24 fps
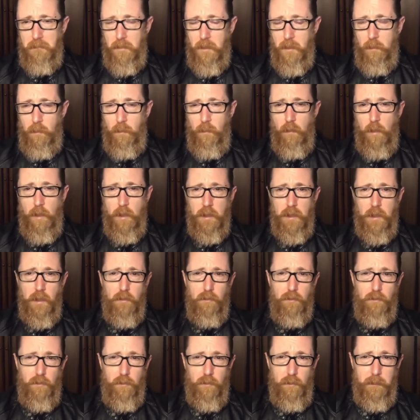Won't go
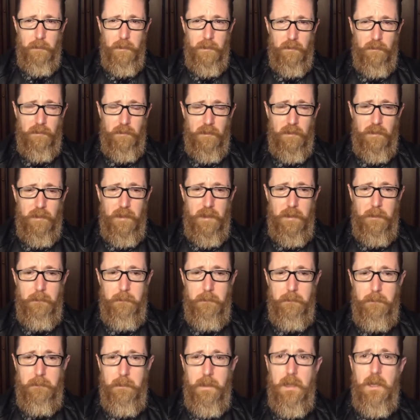too much into
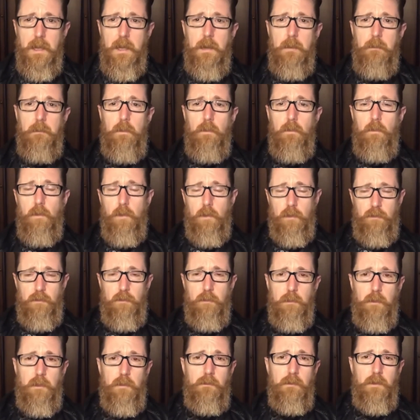them, but watch the
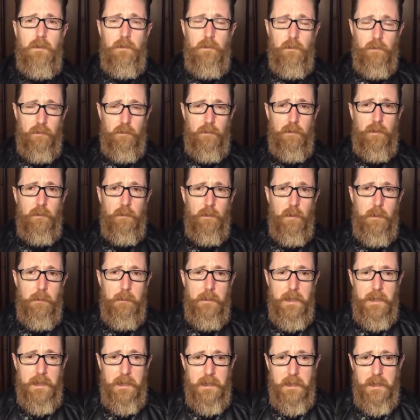movie and you'll see what I
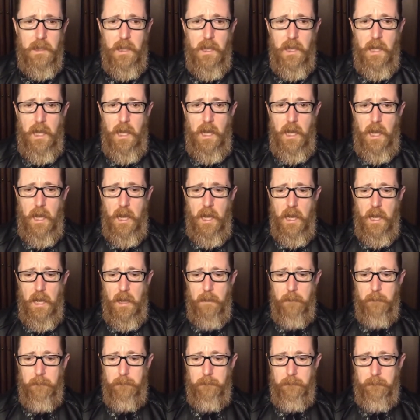
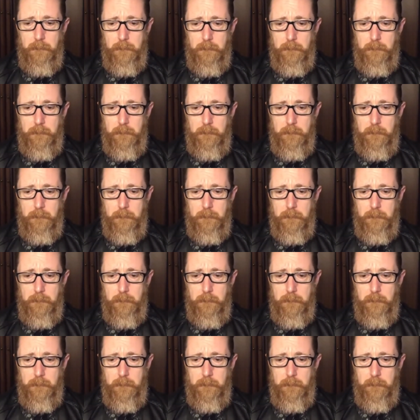mean.